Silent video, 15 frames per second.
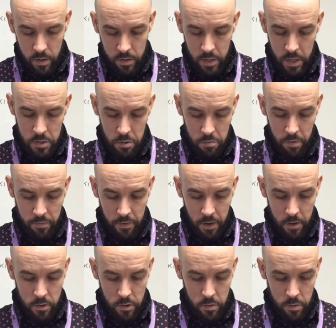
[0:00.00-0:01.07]
These are
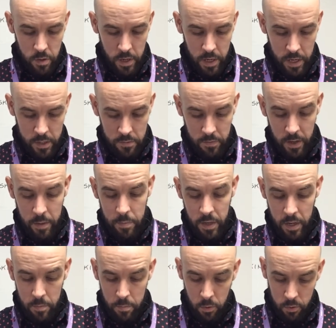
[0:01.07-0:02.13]
referred to as
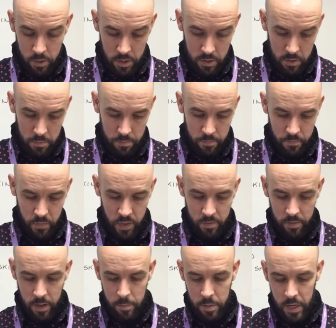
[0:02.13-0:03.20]
vibrating bodies.
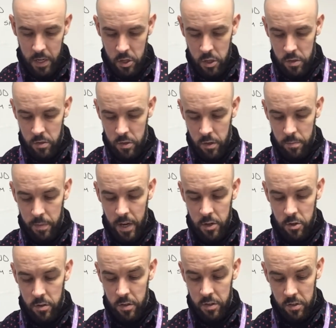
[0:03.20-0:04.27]
Vibrations are
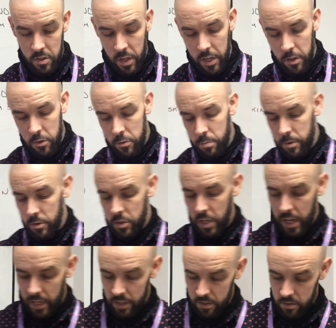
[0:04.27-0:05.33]
measured in cycles per
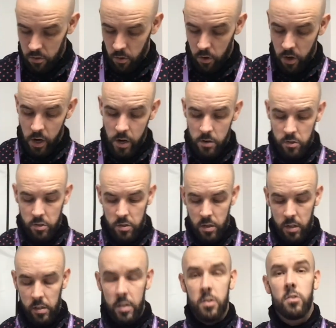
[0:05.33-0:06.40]
second or
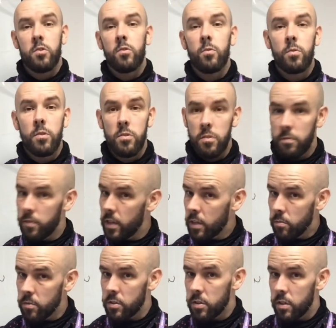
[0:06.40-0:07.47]
hertz, and this is known as the
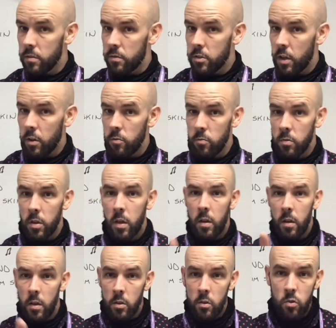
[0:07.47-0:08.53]
frequency of sound.
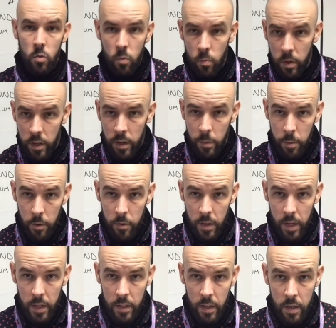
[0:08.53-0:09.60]
Don't worry about
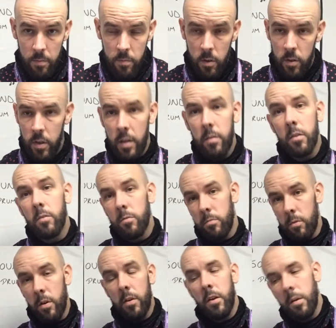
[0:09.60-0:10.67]
that yet, all right? You'll
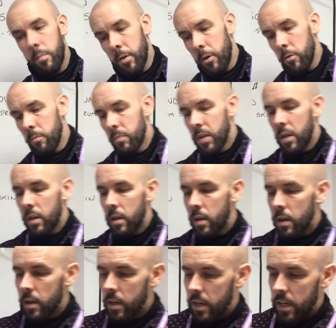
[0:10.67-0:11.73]
worry about
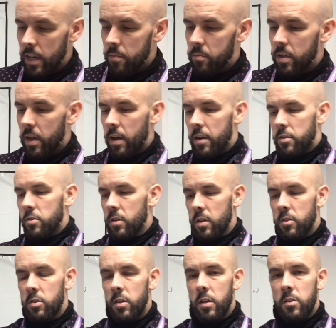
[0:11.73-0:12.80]

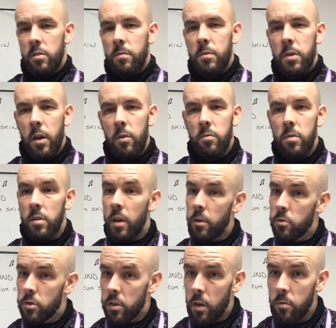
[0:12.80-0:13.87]
characteristics of sound and
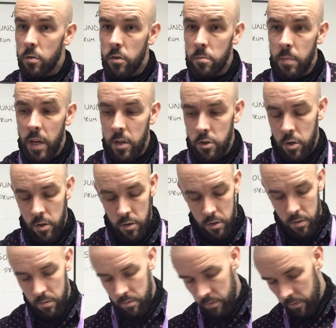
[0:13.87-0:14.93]
how sound is
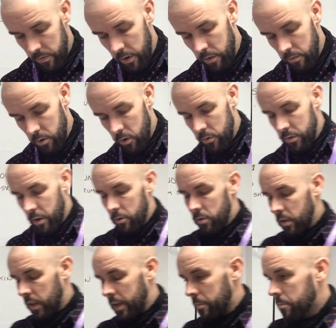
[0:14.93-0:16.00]
measured further on down
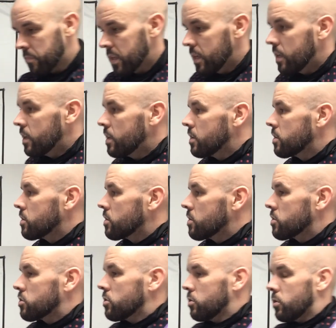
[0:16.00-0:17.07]
the line.
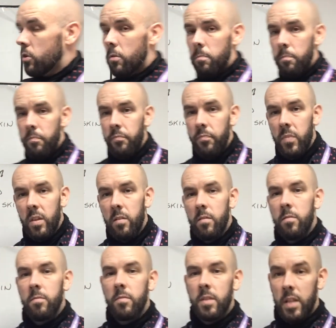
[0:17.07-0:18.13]
So,
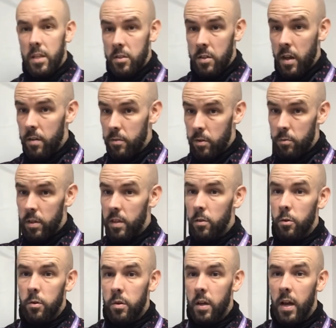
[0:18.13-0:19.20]
let's have a wee
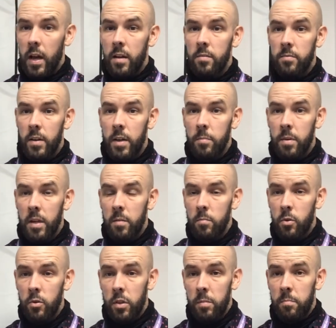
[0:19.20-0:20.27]
look at the vibrating
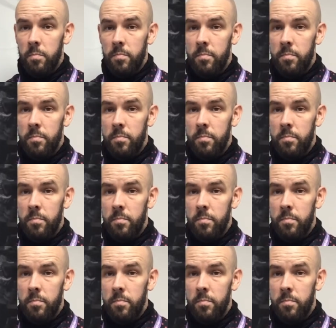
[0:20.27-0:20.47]
body.